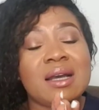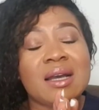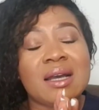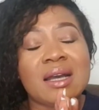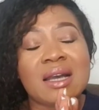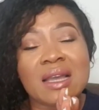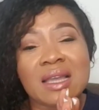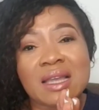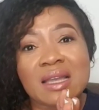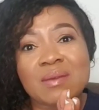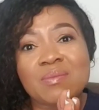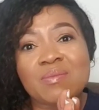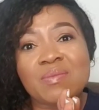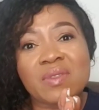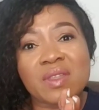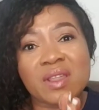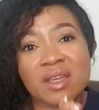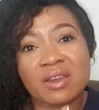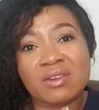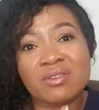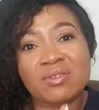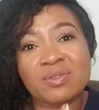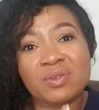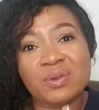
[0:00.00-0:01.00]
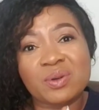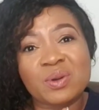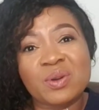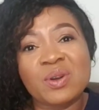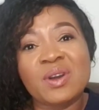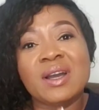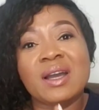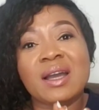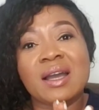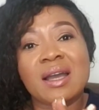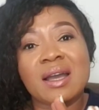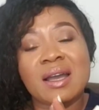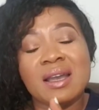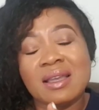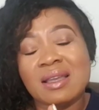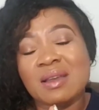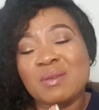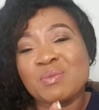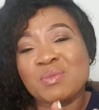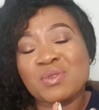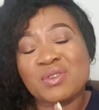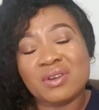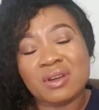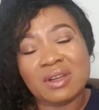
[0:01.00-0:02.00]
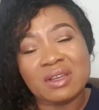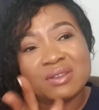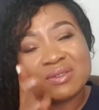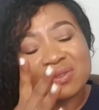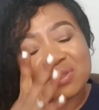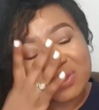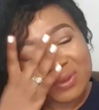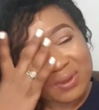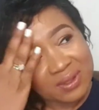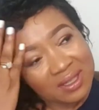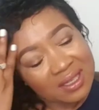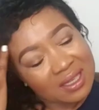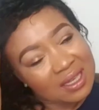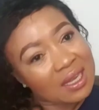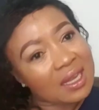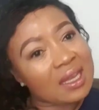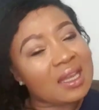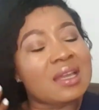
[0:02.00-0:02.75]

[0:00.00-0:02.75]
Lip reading: I am thankful. I am grateful.